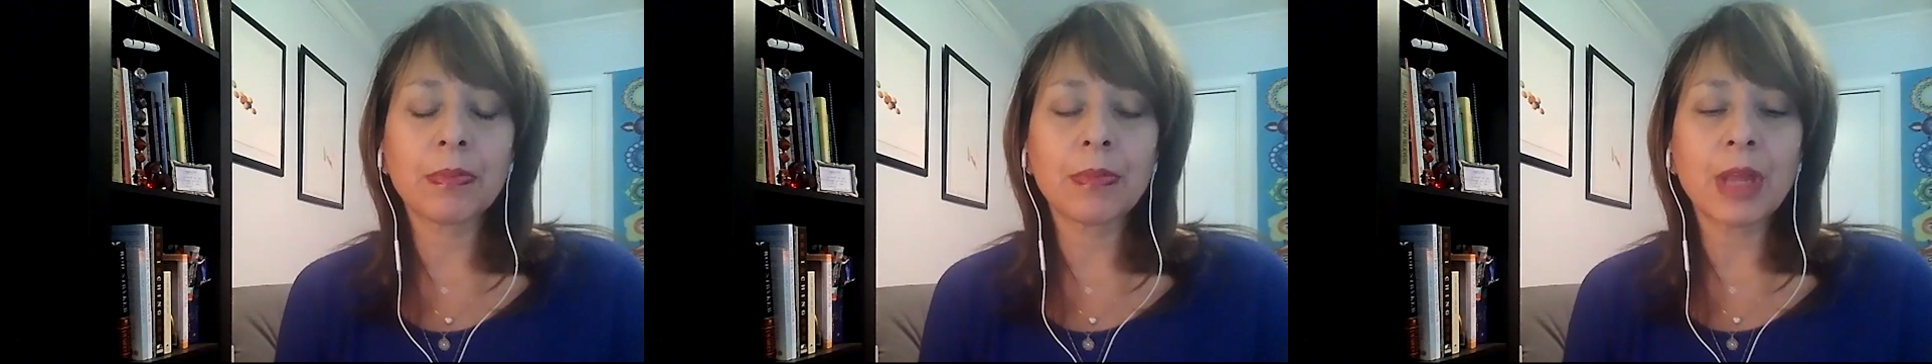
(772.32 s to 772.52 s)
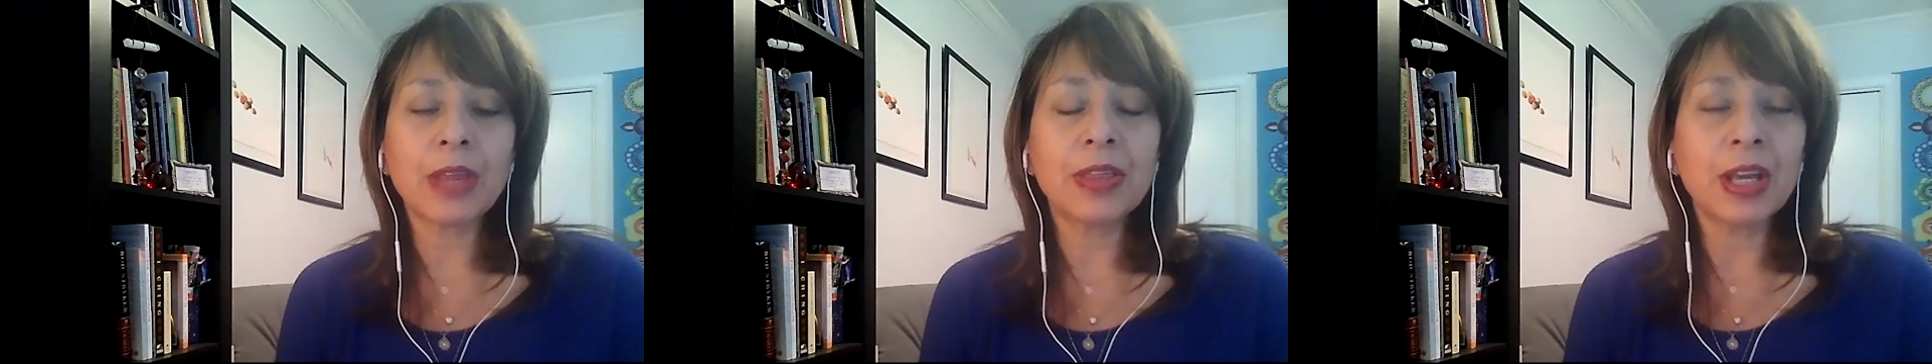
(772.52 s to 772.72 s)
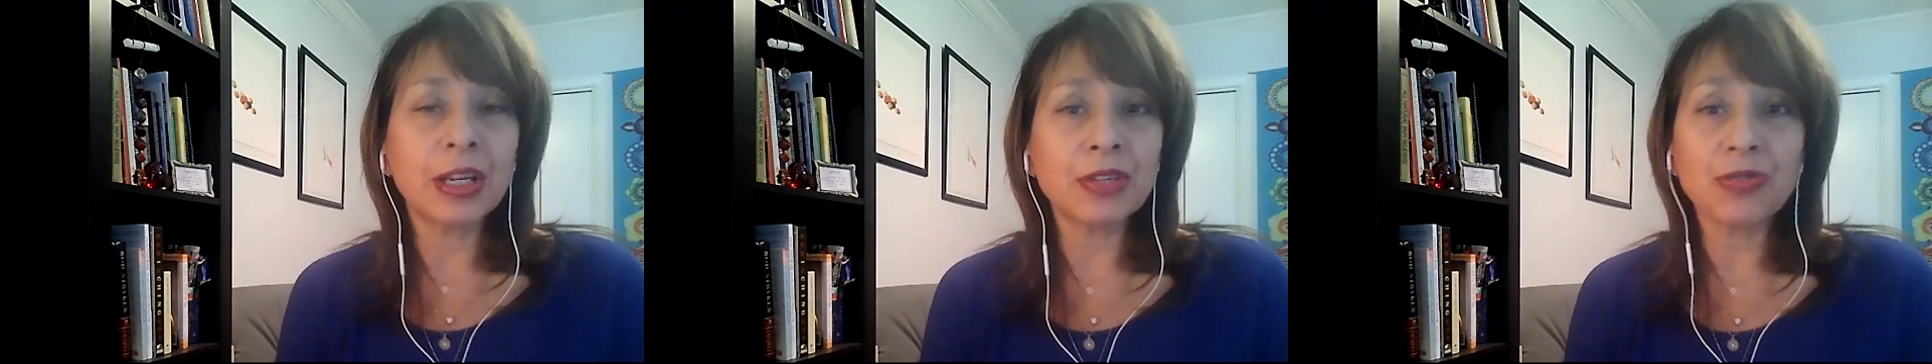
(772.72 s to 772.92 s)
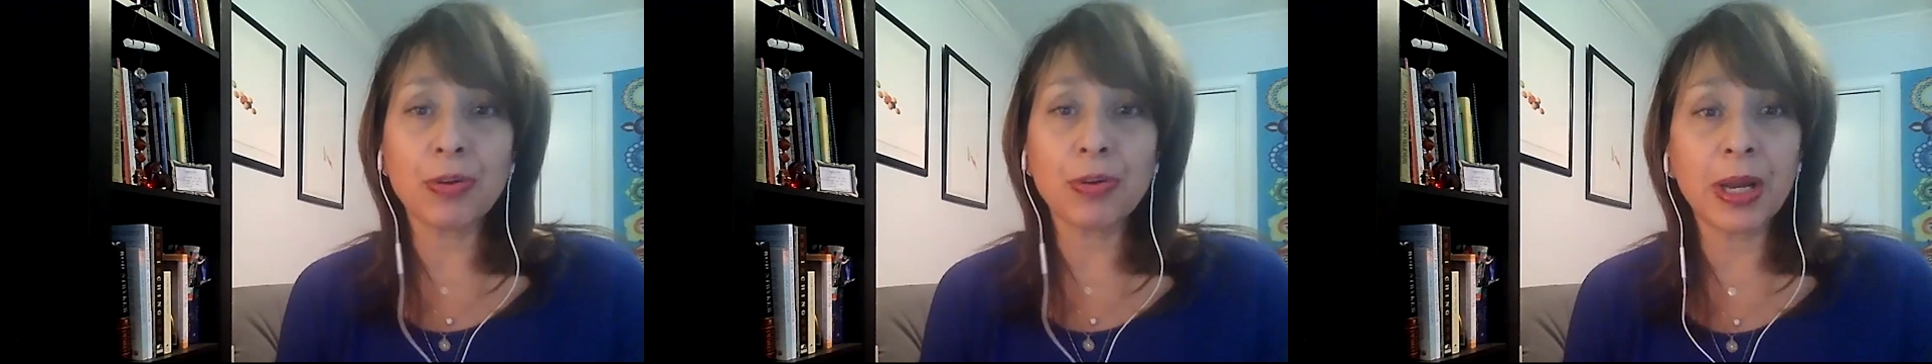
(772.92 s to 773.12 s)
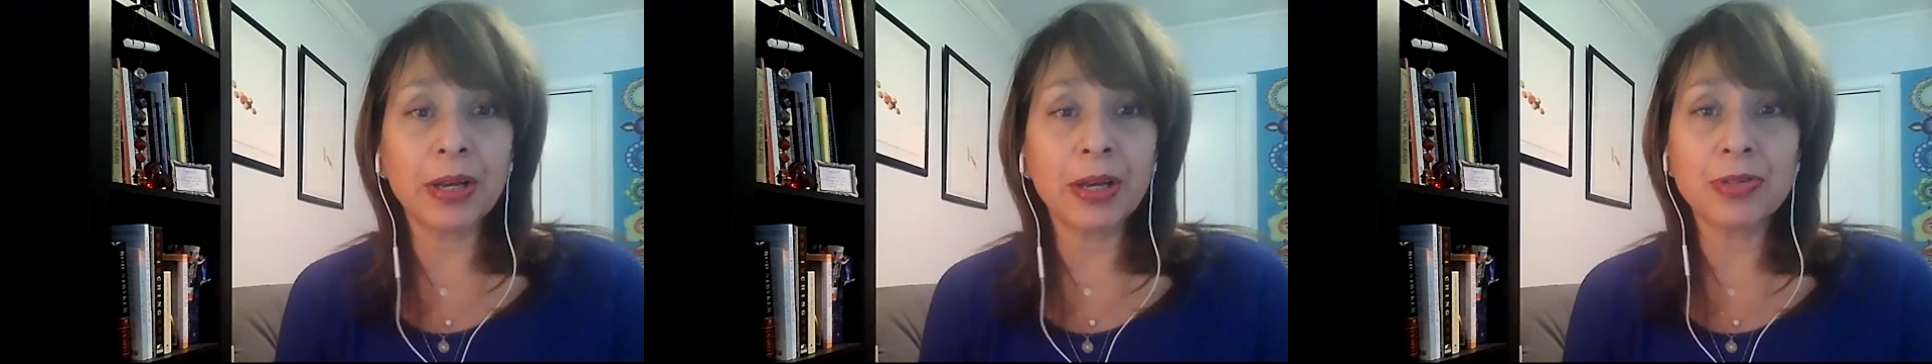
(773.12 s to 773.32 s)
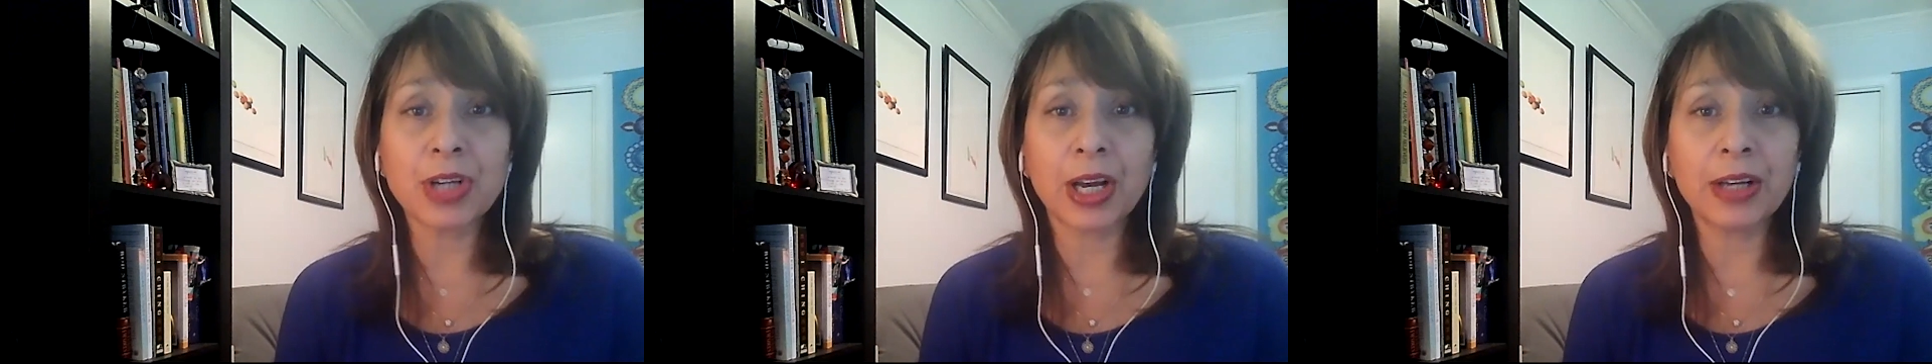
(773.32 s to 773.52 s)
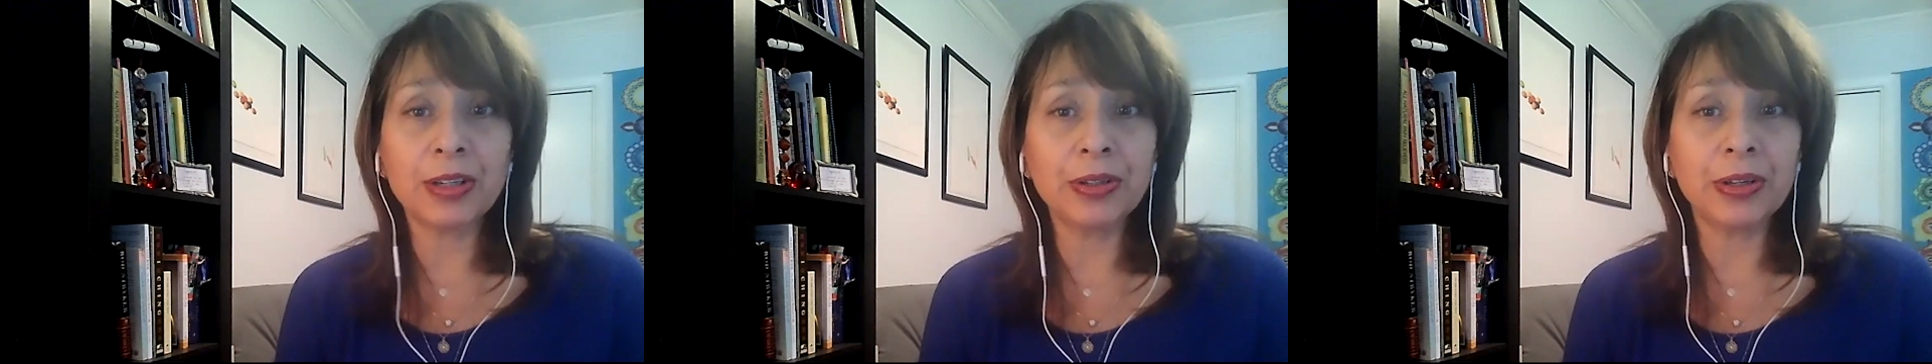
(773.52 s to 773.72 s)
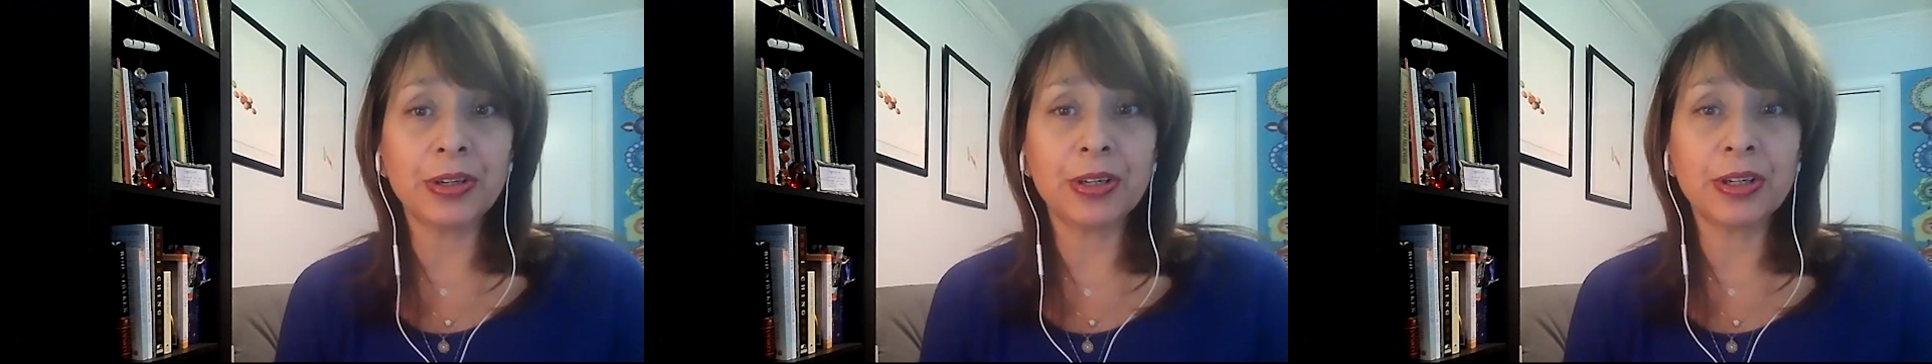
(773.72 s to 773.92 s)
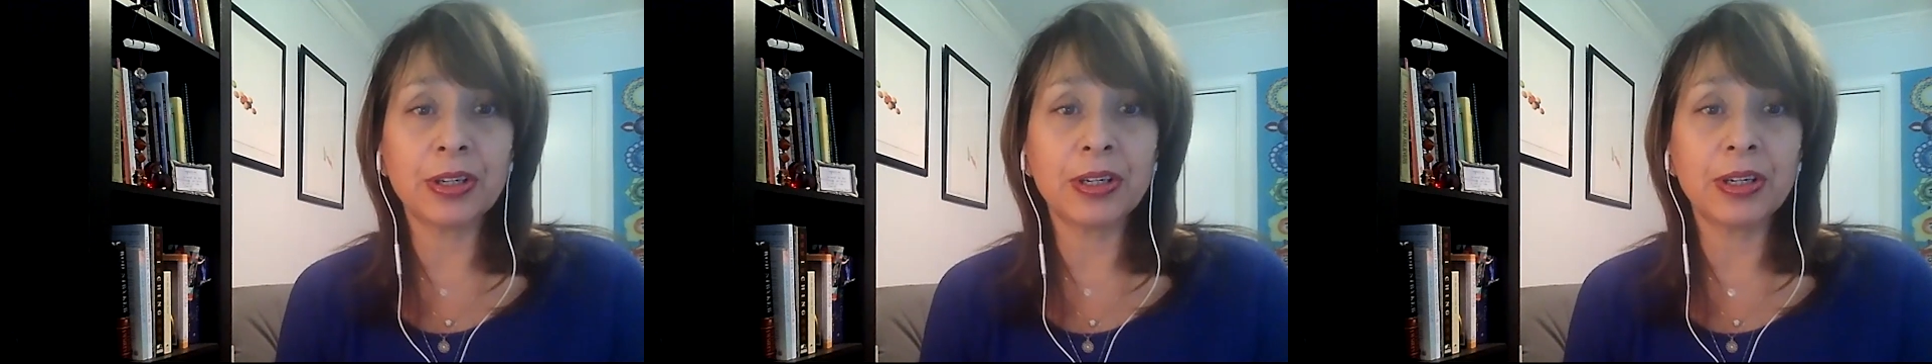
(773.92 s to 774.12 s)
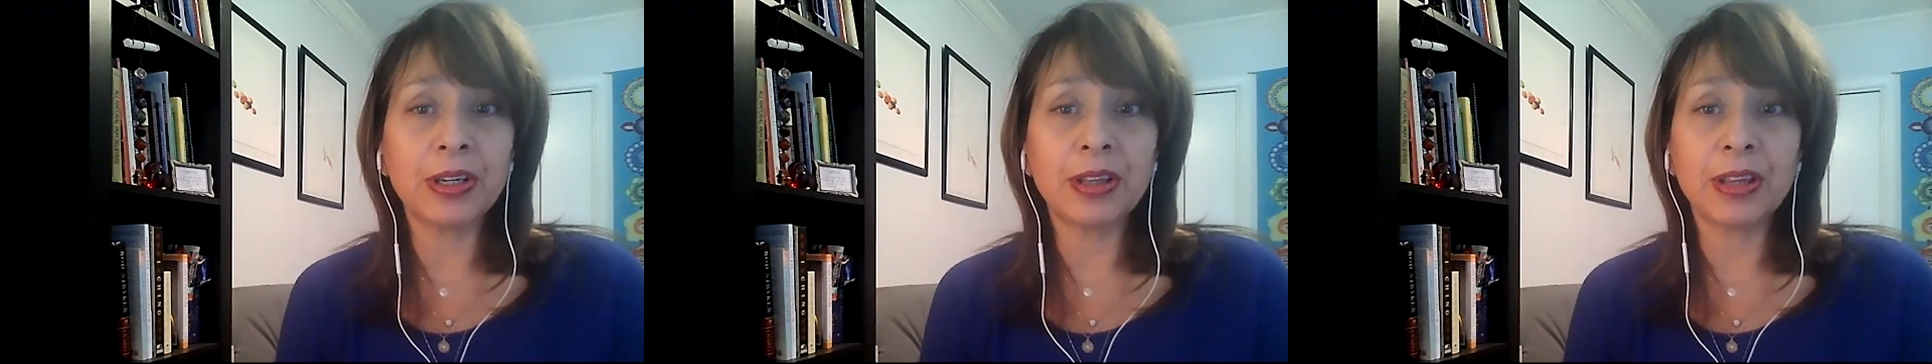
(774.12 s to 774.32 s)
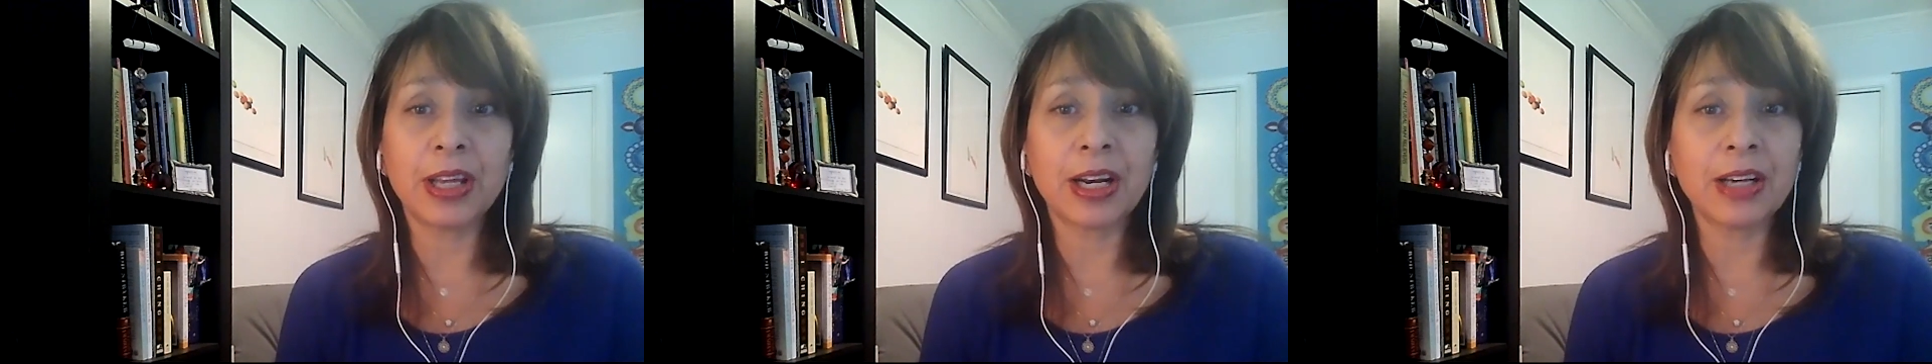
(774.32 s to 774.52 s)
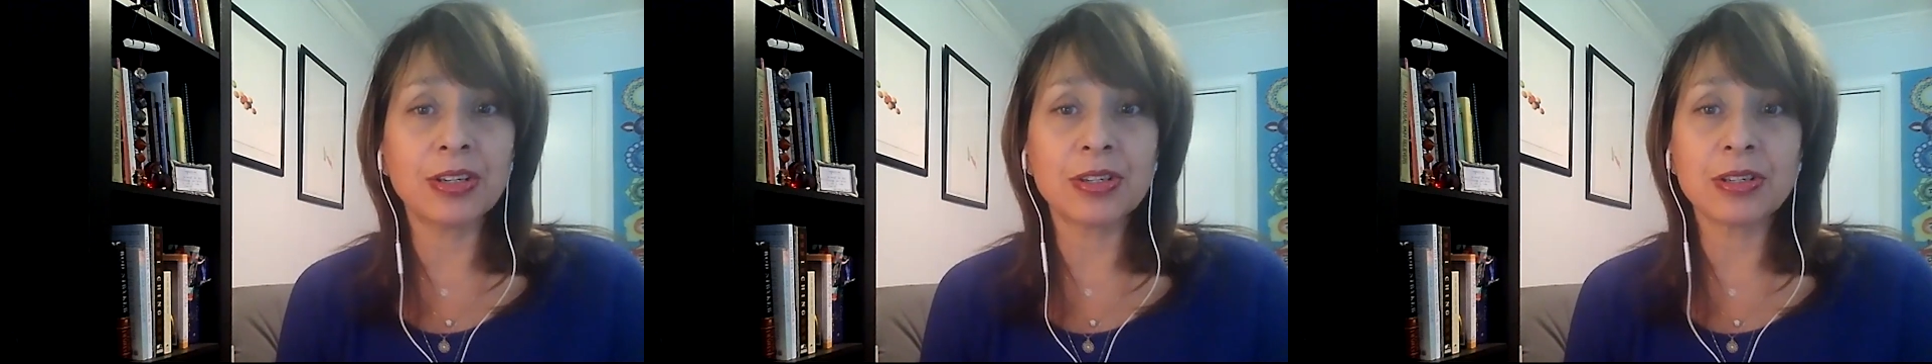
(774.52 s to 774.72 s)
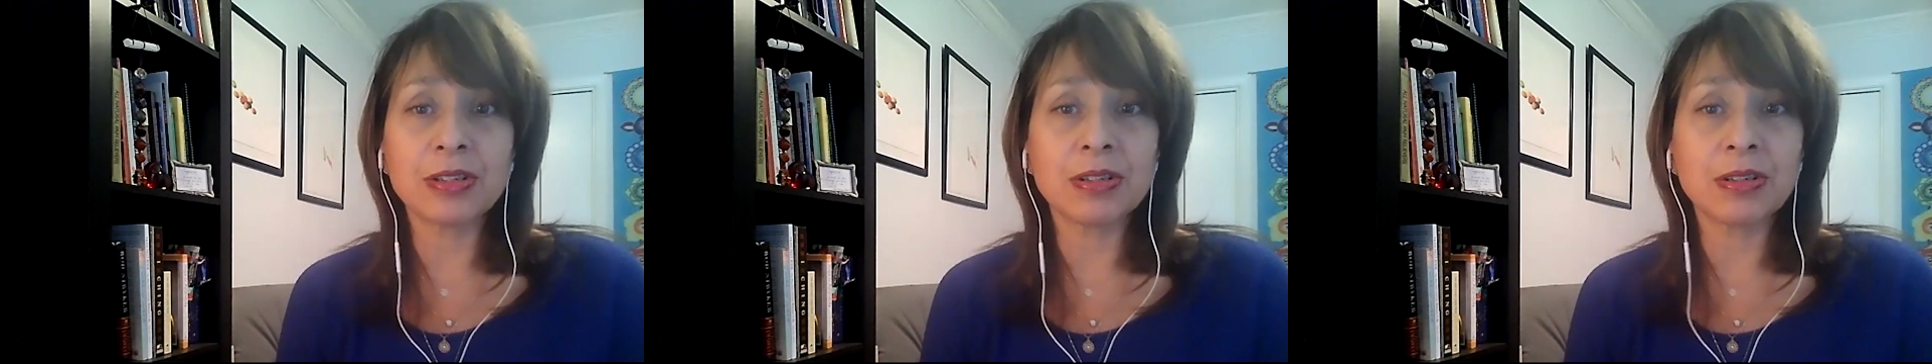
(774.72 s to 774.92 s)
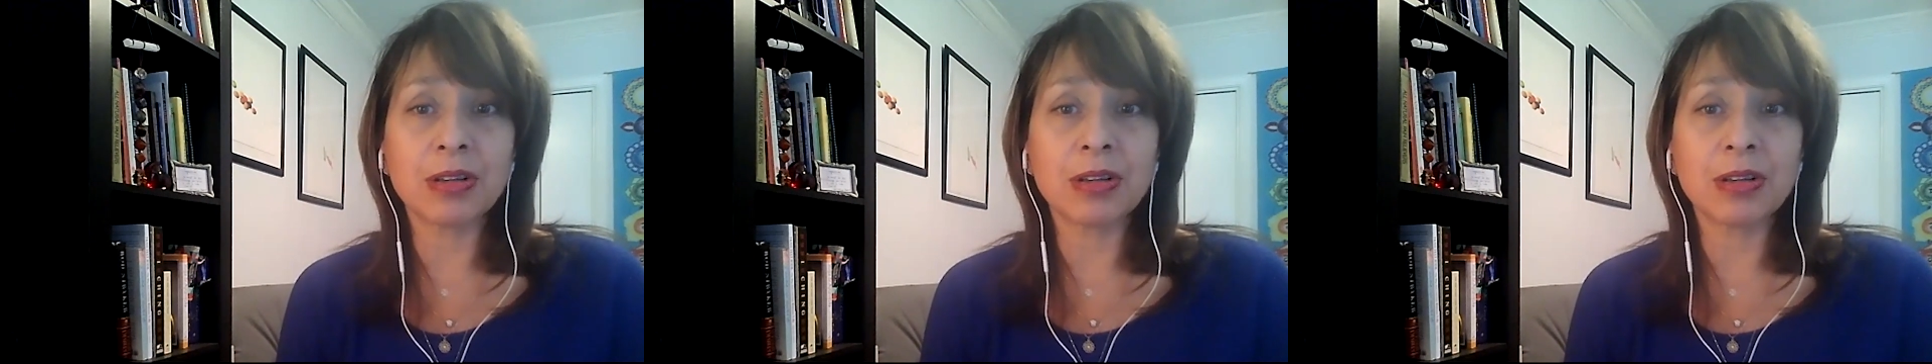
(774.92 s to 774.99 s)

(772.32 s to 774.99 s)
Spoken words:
things from my own childhood that I just